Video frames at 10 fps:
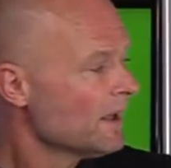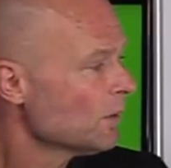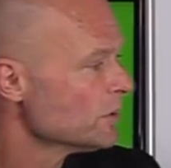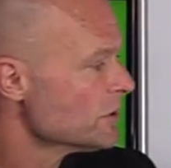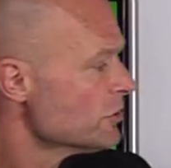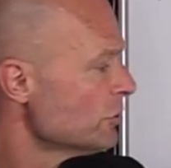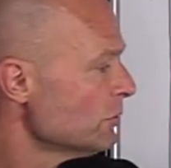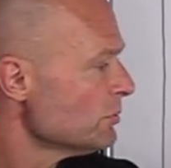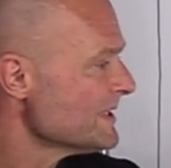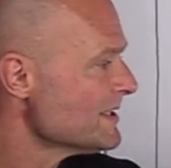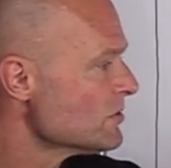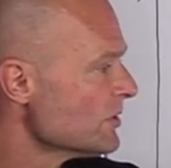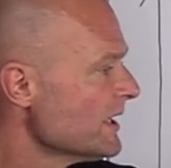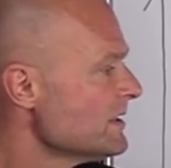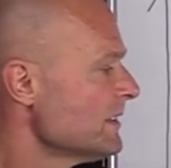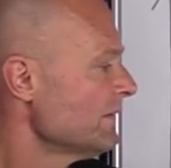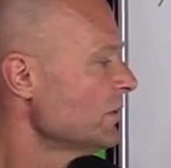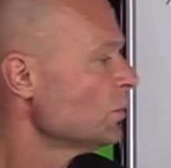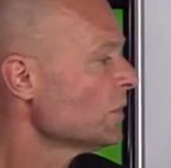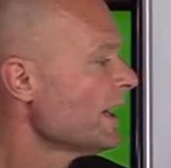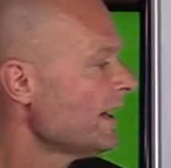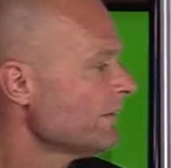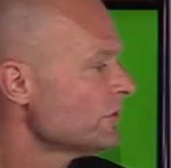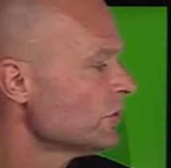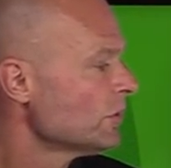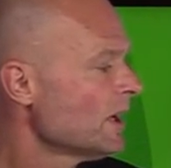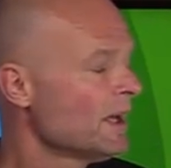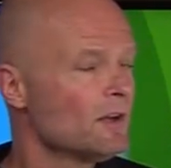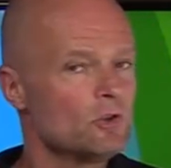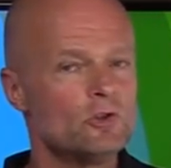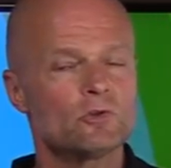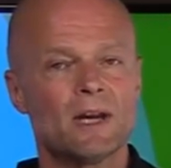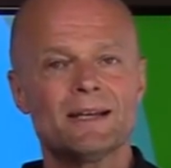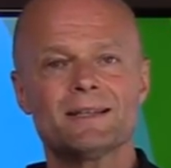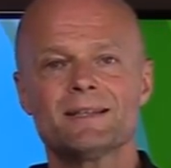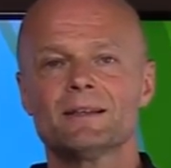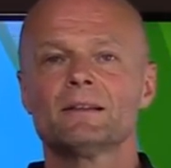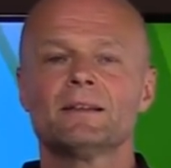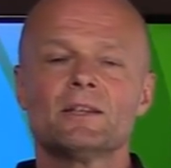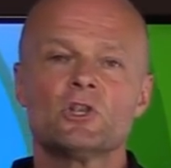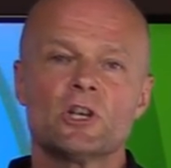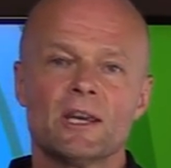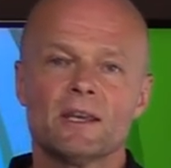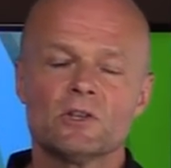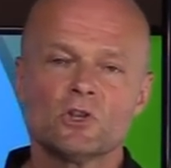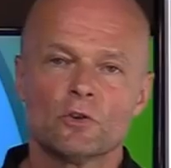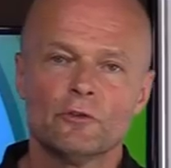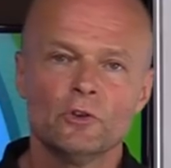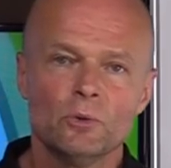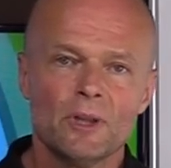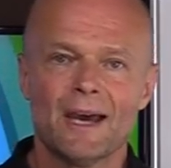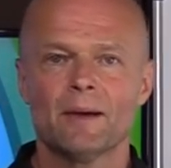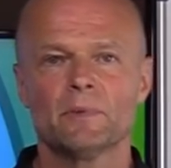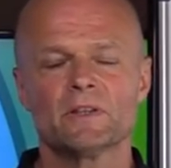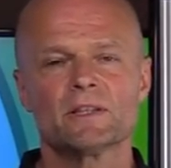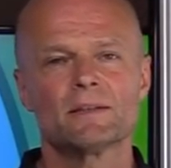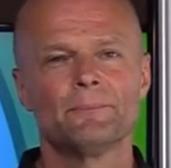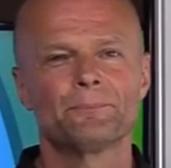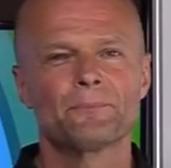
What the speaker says: It was too restrictive. You would have to drastically change your food habits.